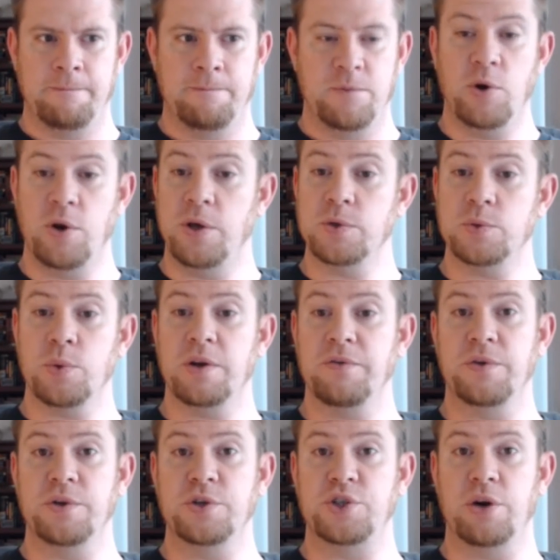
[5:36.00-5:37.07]
he was working
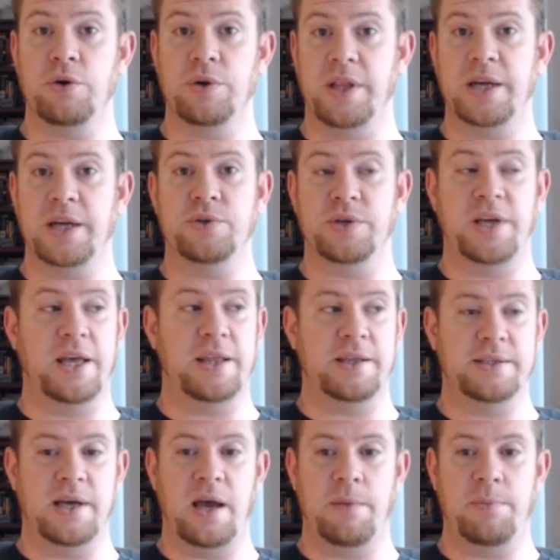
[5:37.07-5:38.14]
for General Electric at the
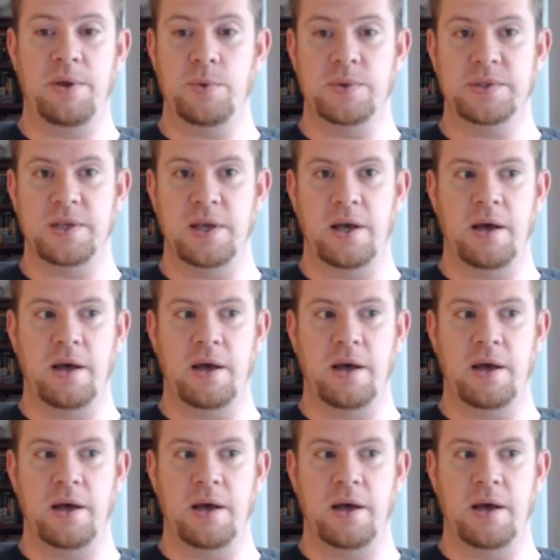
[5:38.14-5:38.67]
time. He was